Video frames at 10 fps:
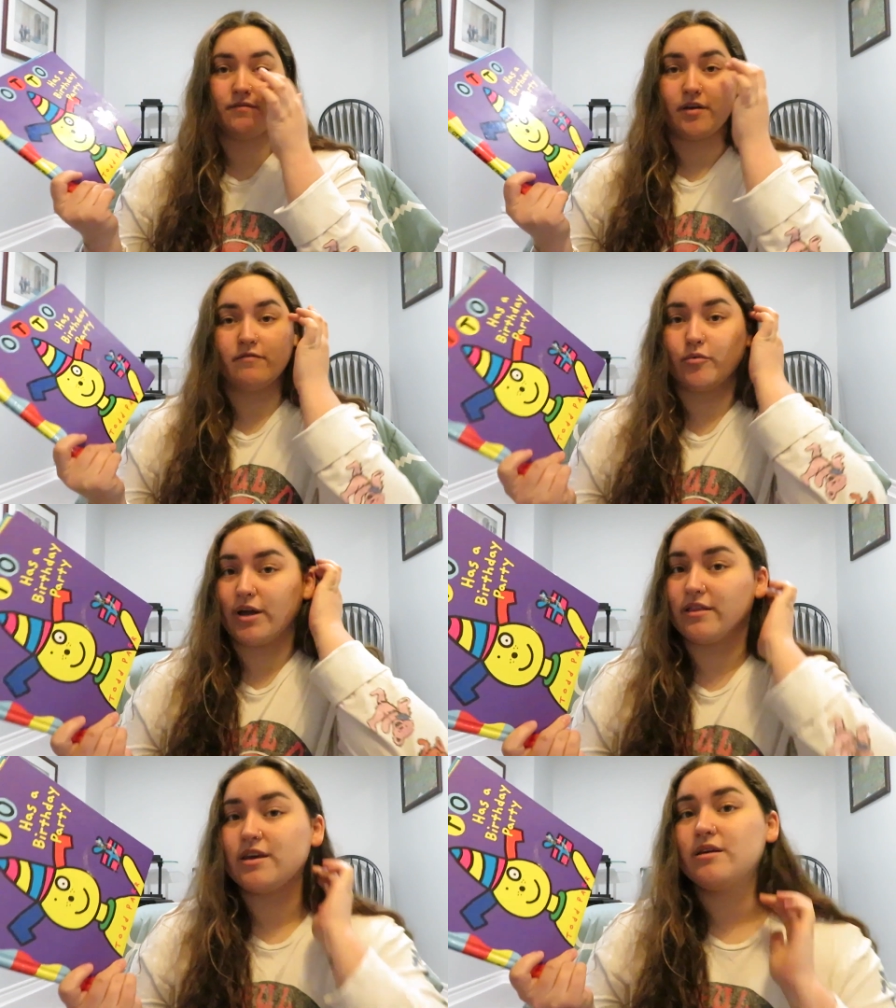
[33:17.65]
They have
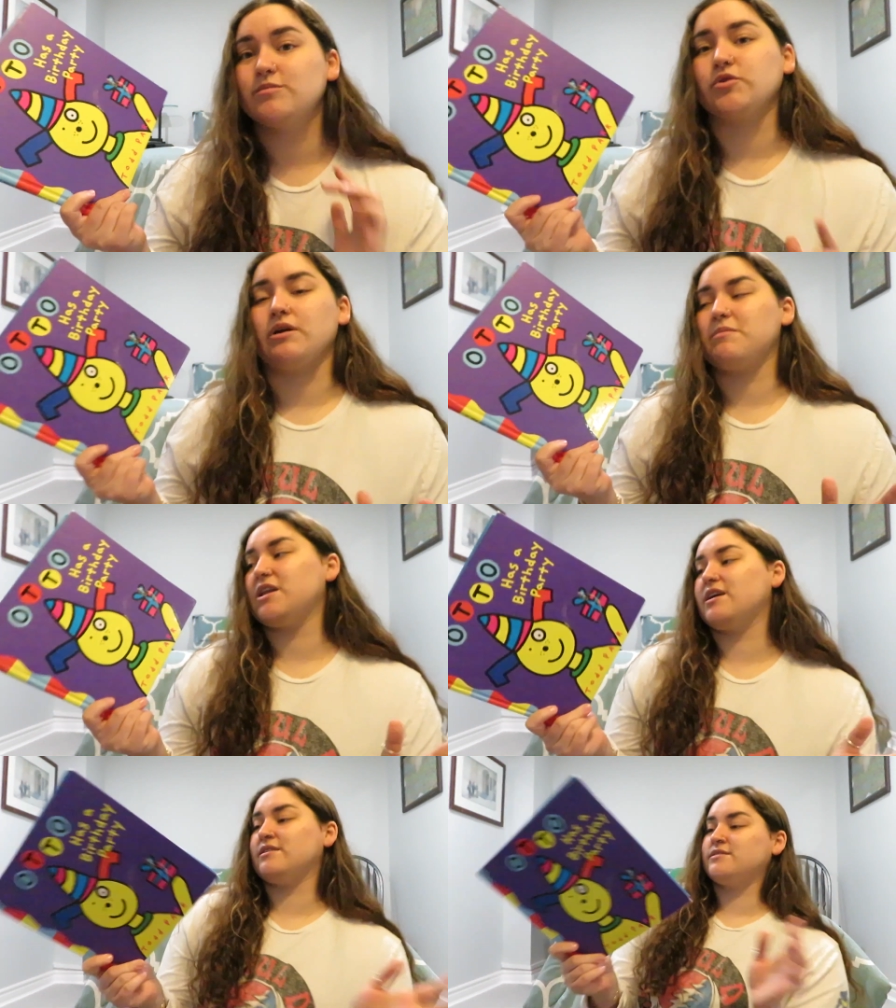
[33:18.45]
great themes, great
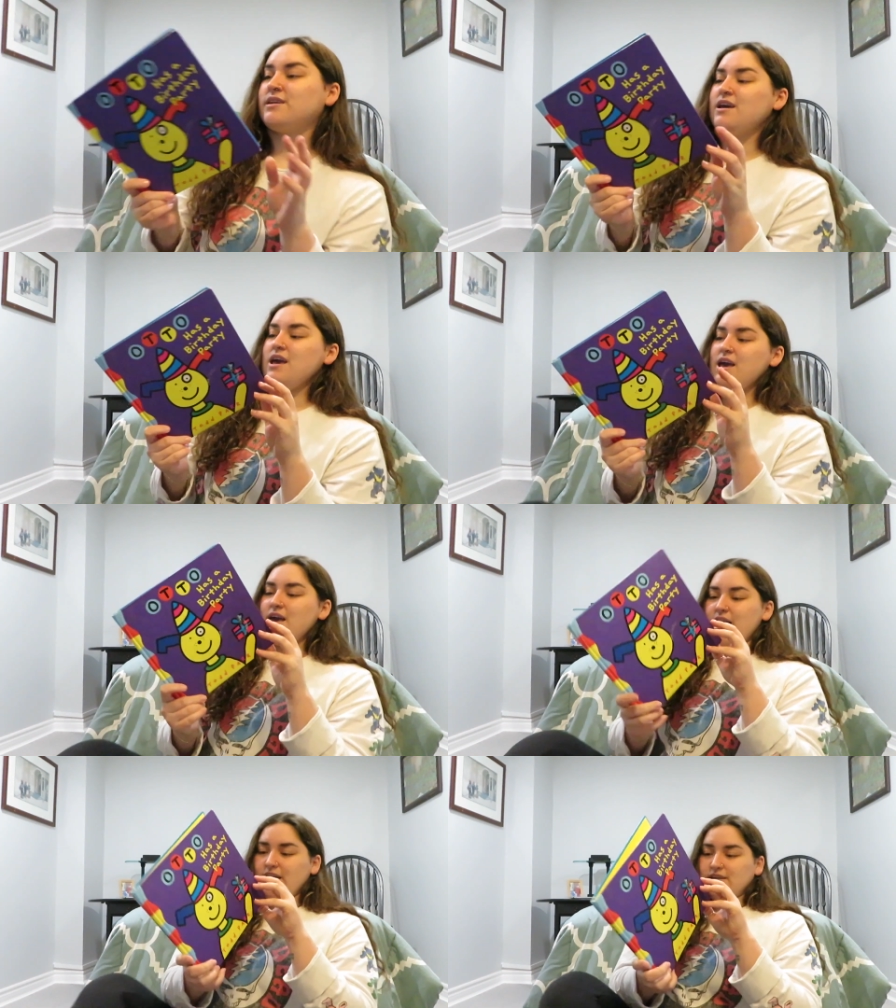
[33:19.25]
meanings,
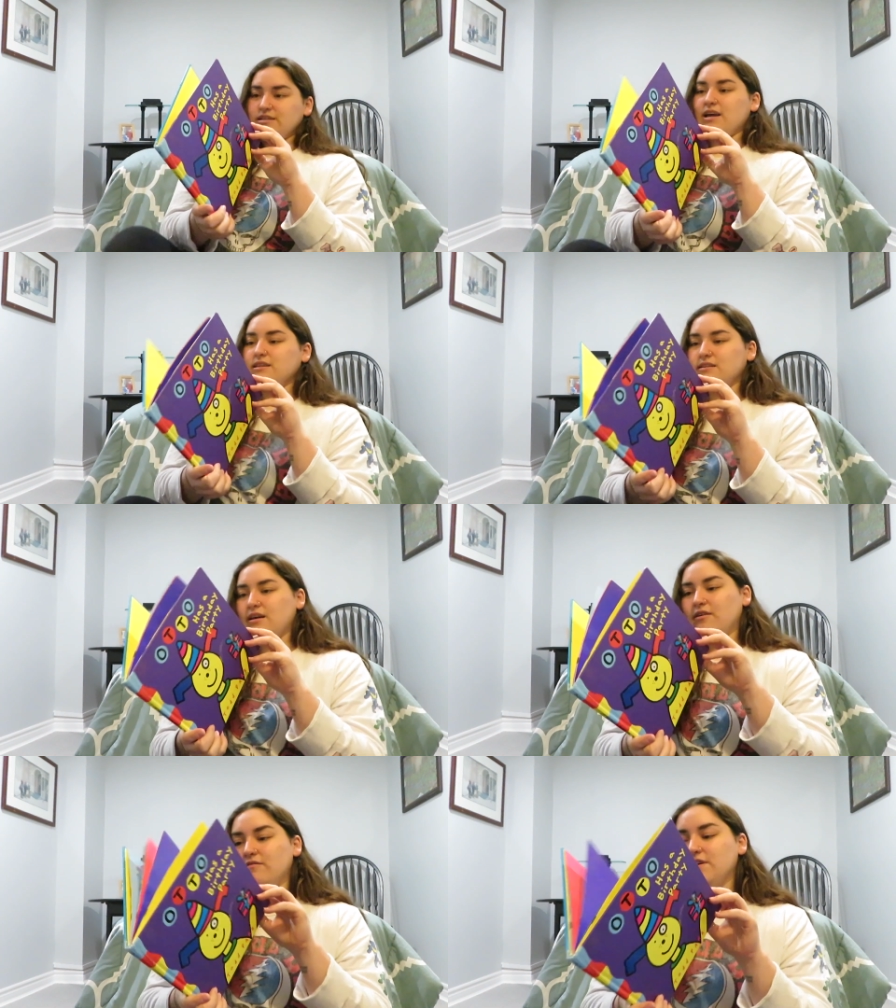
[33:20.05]
and I
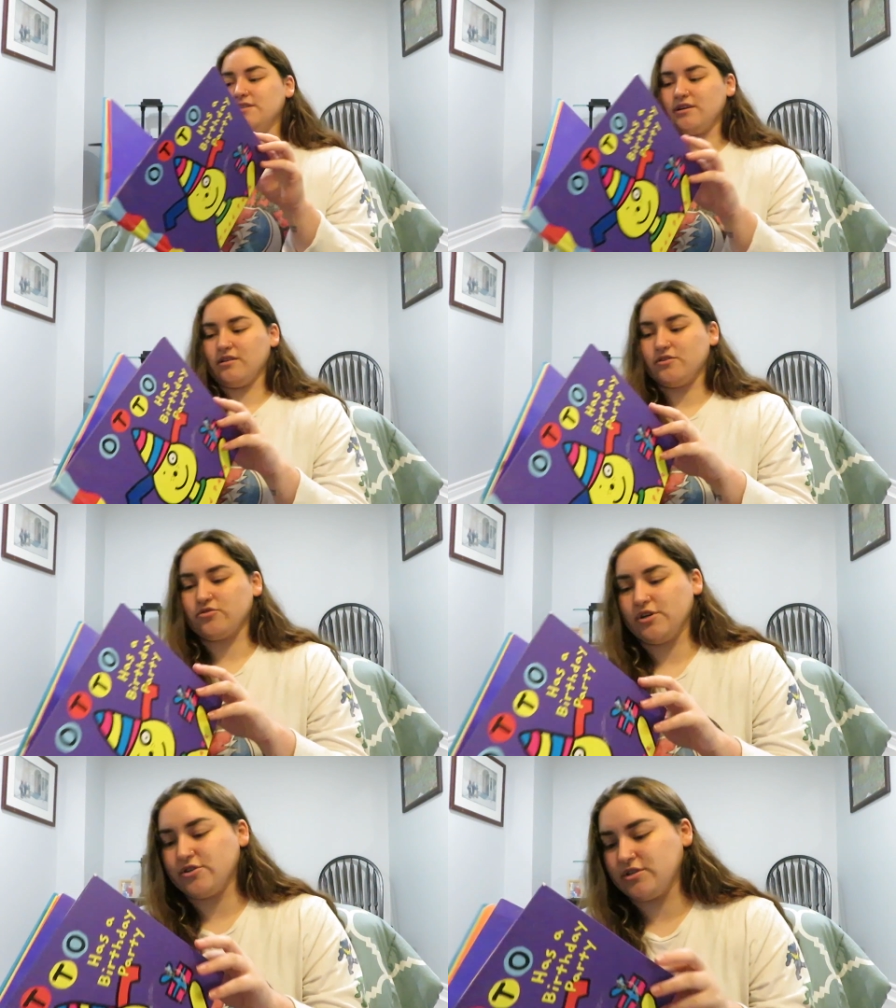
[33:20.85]
love his
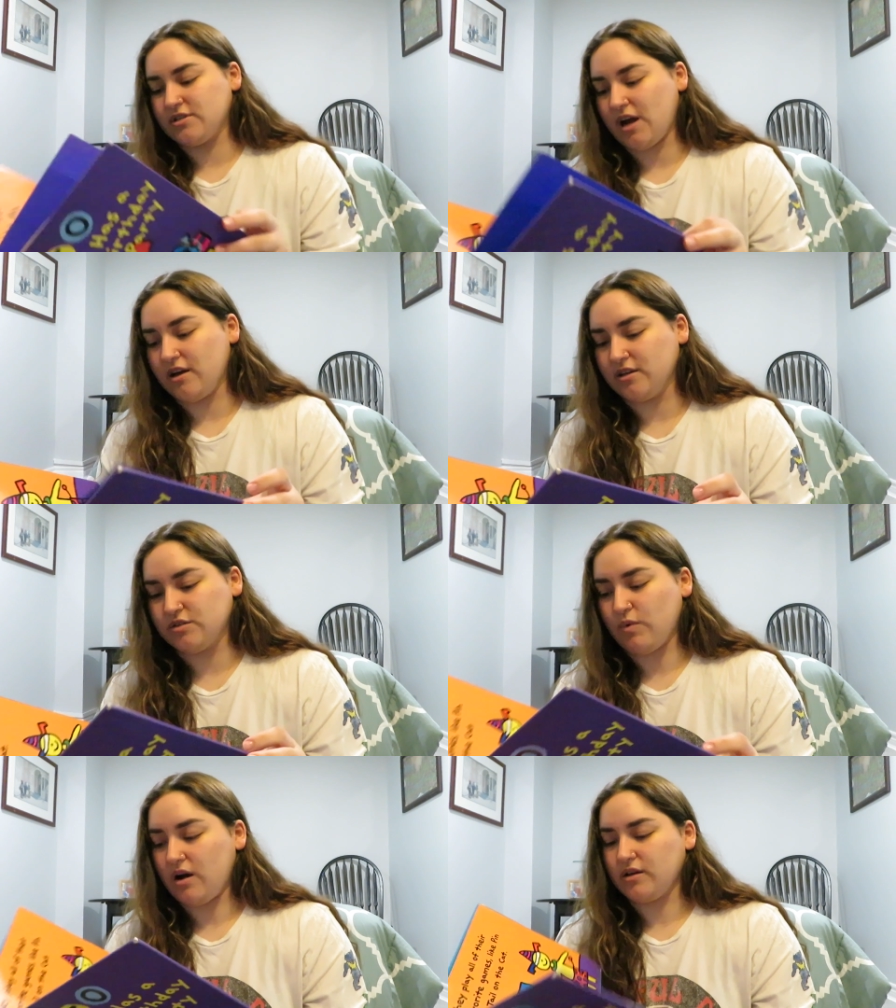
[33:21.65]
illustration style
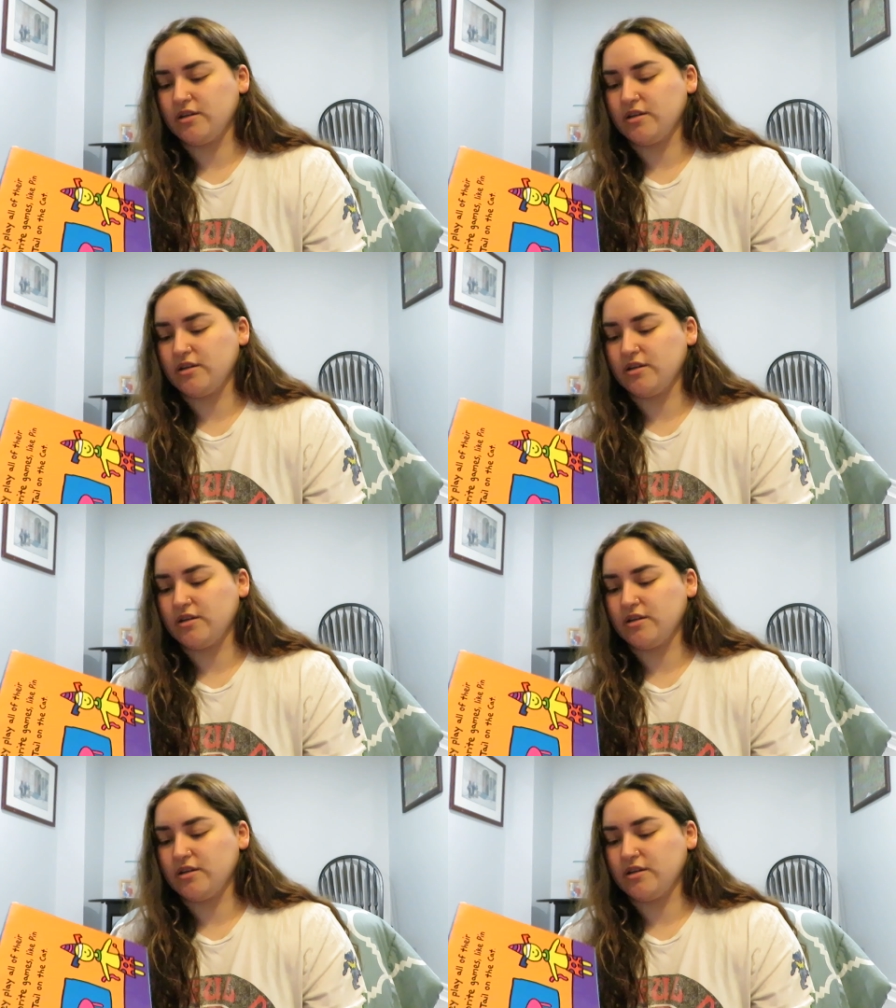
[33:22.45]
as well.